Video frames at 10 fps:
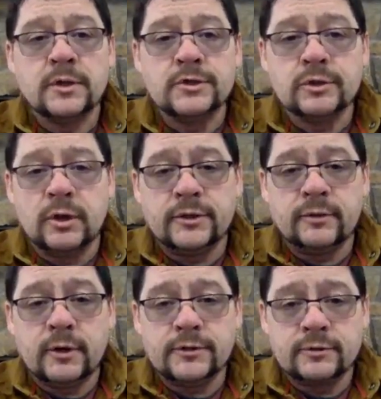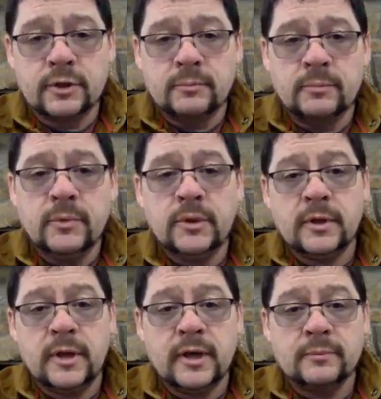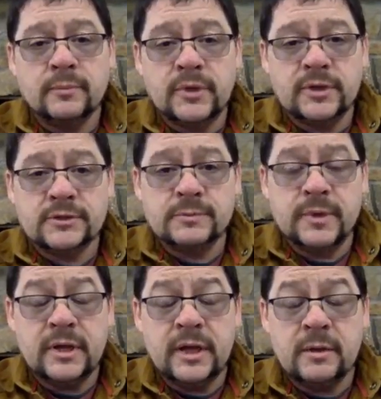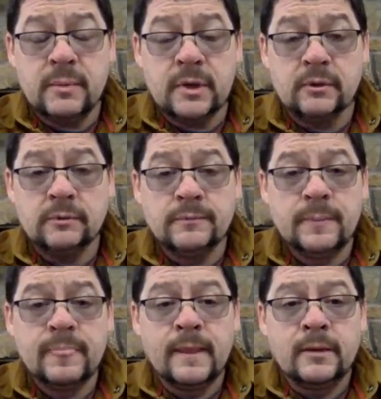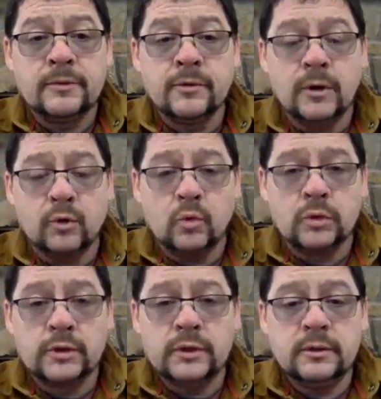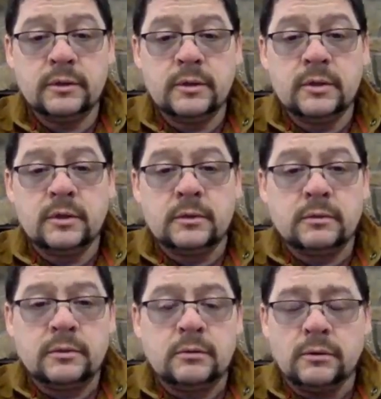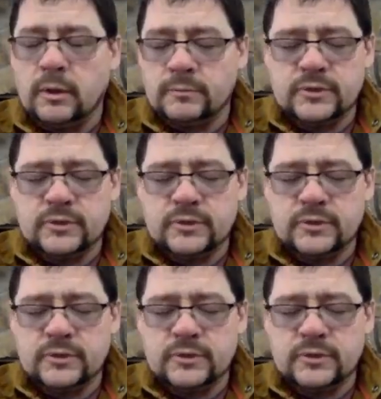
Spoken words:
john.drum@bsamail.org. No, I'm